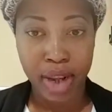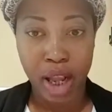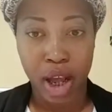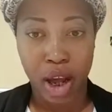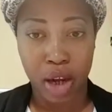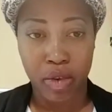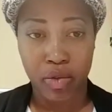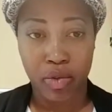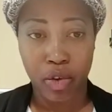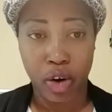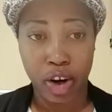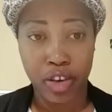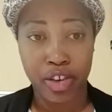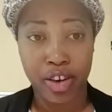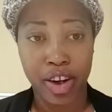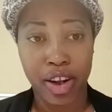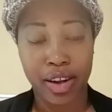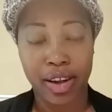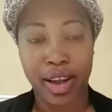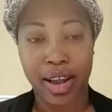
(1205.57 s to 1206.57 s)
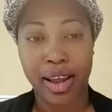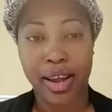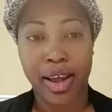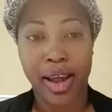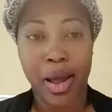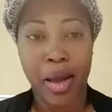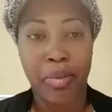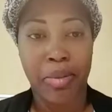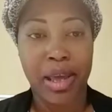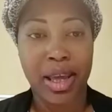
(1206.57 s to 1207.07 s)
Unfortunately,
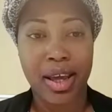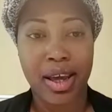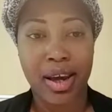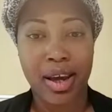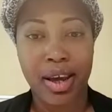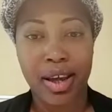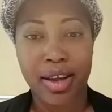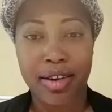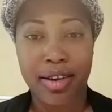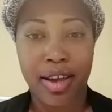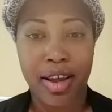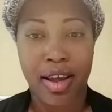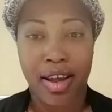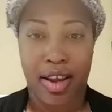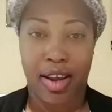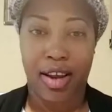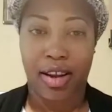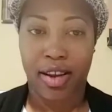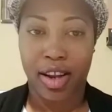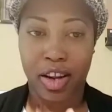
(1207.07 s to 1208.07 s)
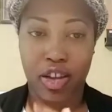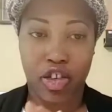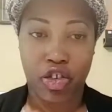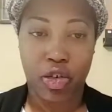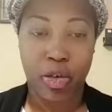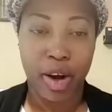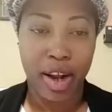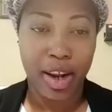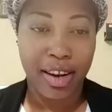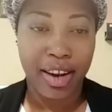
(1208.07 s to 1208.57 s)
because this
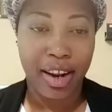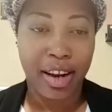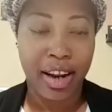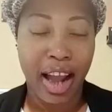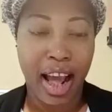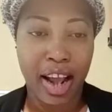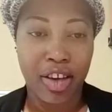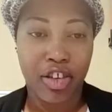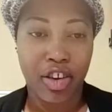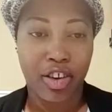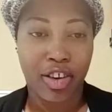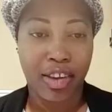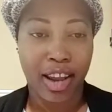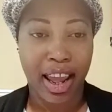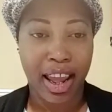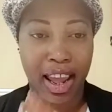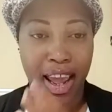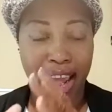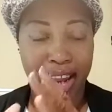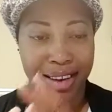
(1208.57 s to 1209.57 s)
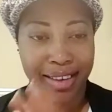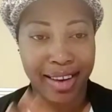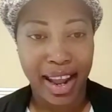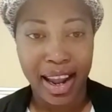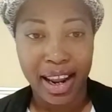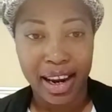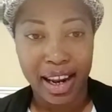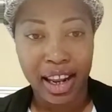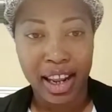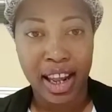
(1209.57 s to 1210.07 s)
trend did not just stay at
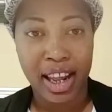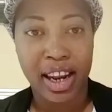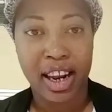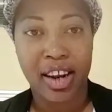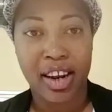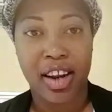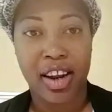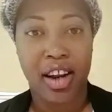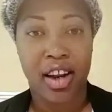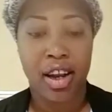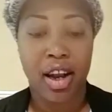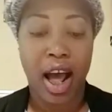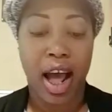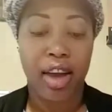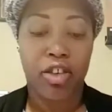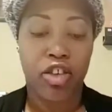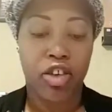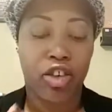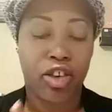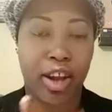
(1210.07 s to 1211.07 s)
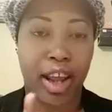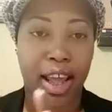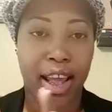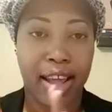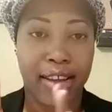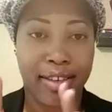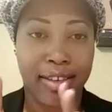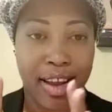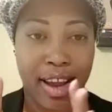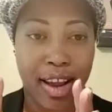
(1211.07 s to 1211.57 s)
dating and it did not just stay
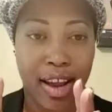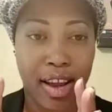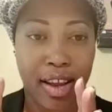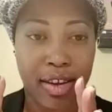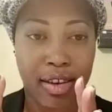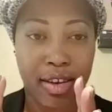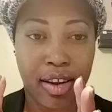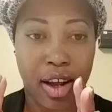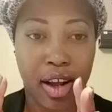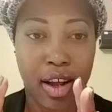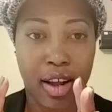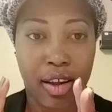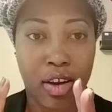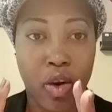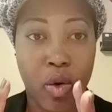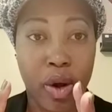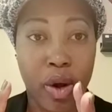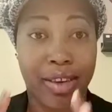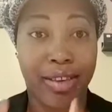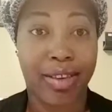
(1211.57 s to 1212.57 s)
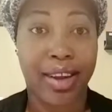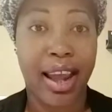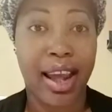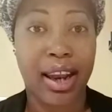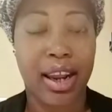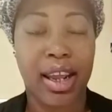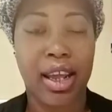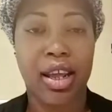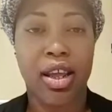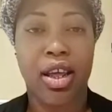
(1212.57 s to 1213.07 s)
at going
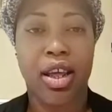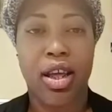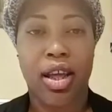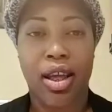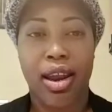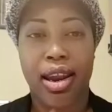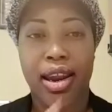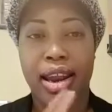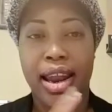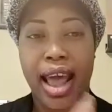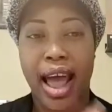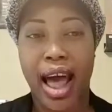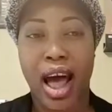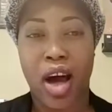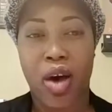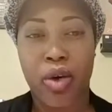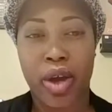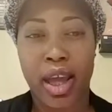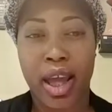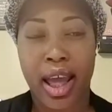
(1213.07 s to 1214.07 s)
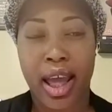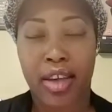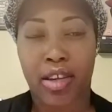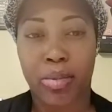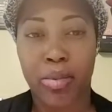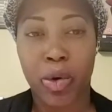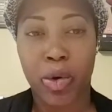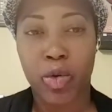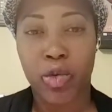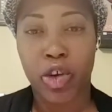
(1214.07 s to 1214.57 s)
steady. Now it has
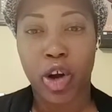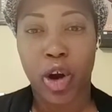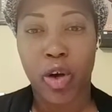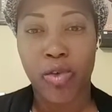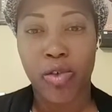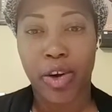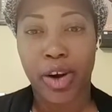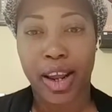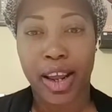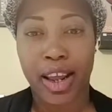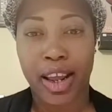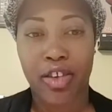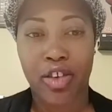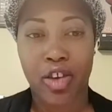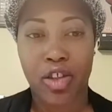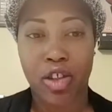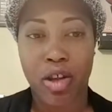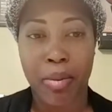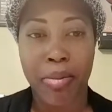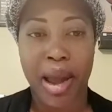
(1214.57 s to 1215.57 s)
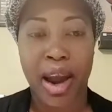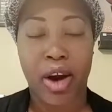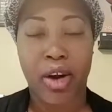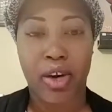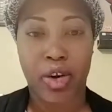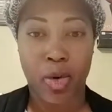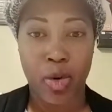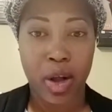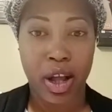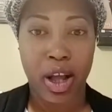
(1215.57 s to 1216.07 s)
moved over into the
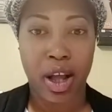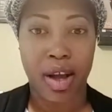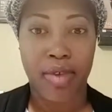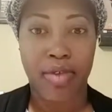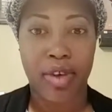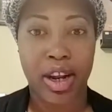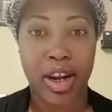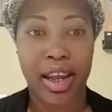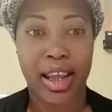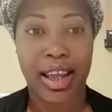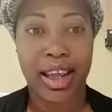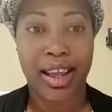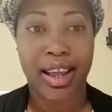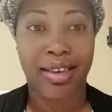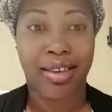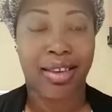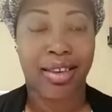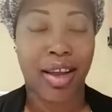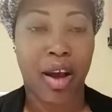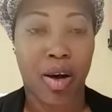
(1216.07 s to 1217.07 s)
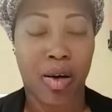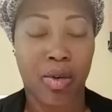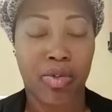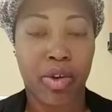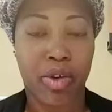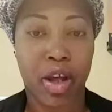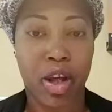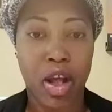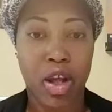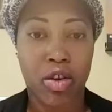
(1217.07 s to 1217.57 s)
marital covenant itself.
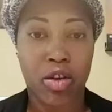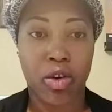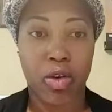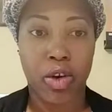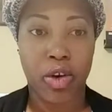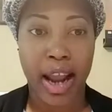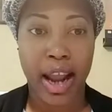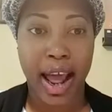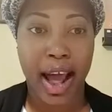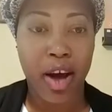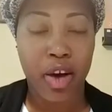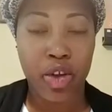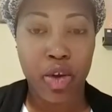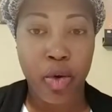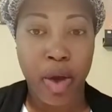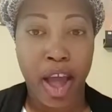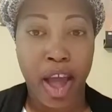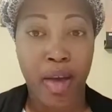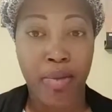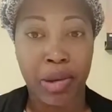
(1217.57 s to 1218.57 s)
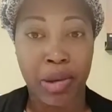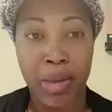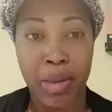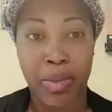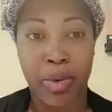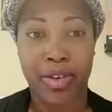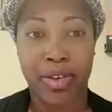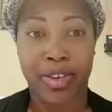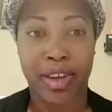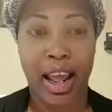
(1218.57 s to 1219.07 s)
So now you have
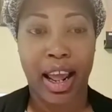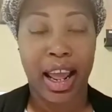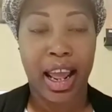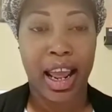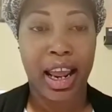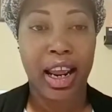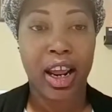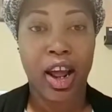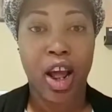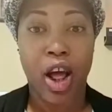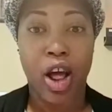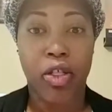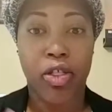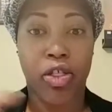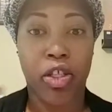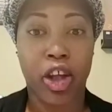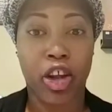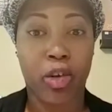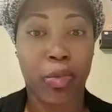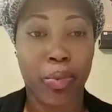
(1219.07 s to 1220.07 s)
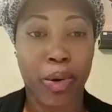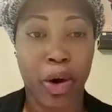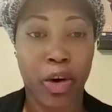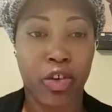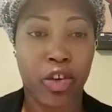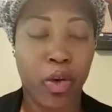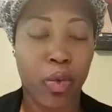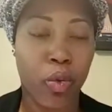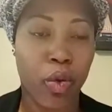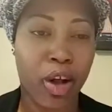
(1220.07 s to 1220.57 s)
people saying, this
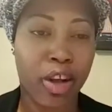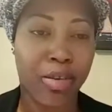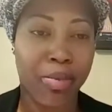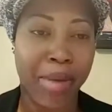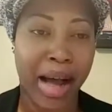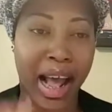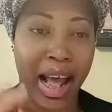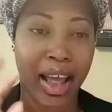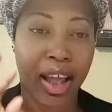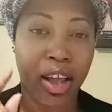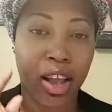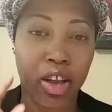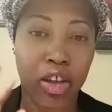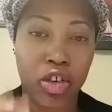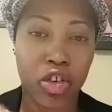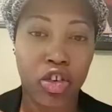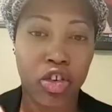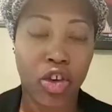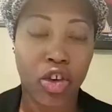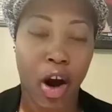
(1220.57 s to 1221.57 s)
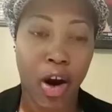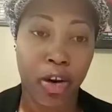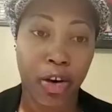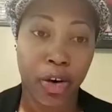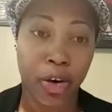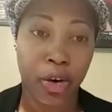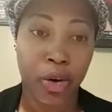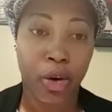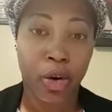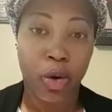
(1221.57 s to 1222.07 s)
person was my
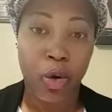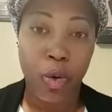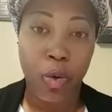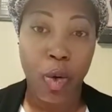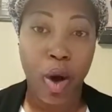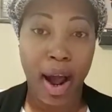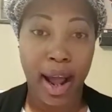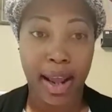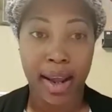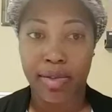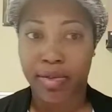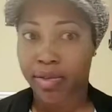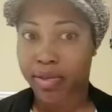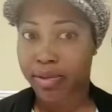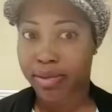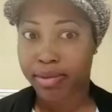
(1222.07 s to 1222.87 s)
starter wife.